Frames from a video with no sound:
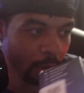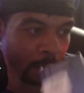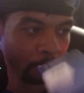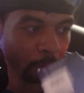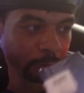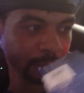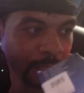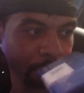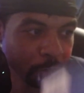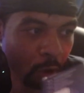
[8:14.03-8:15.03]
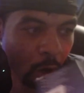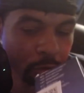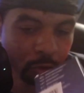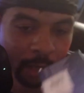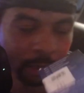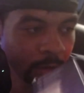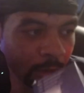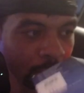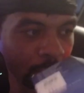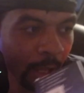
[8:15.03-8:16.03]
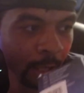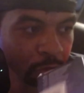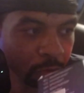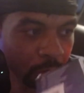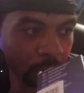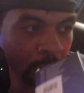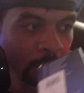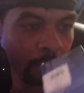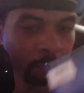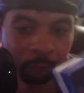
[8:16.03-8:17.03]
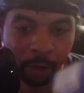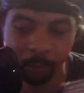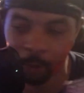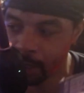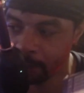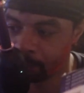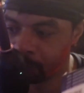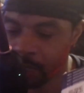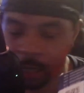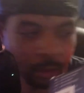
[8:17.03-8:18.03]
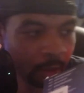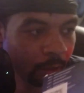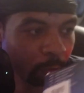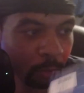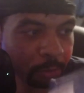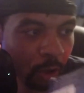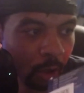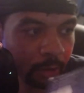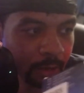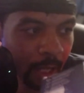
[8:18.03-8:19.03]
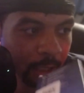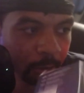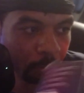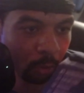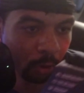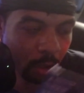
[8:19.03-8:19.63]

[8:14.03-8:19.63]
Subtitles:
I bought this capture card so I can get the extra frame rate that the Ripsaw does not support.